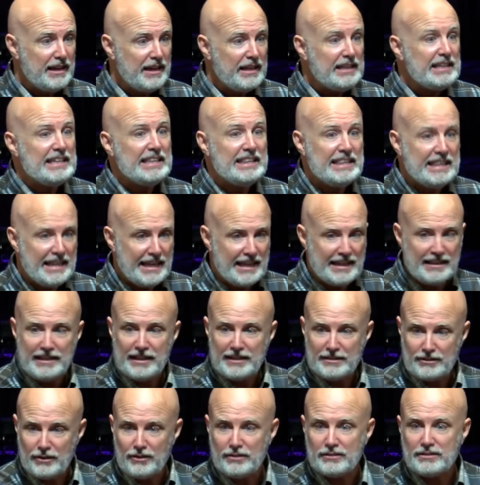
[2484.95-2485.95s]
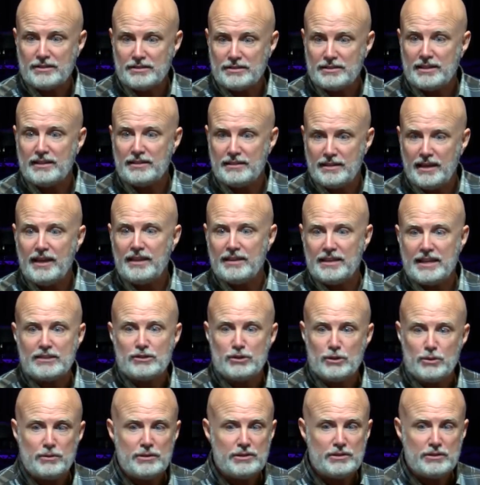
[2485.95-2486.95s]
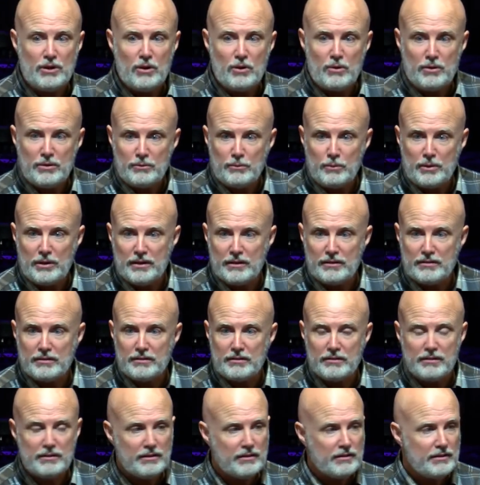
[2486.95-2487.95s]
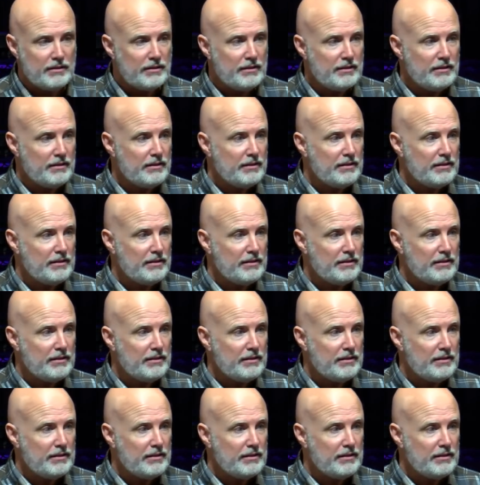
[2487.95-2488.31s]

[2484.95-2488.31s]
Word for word: And, and I talked to Seth, Yeah, that's who he's going with. Oh, wow.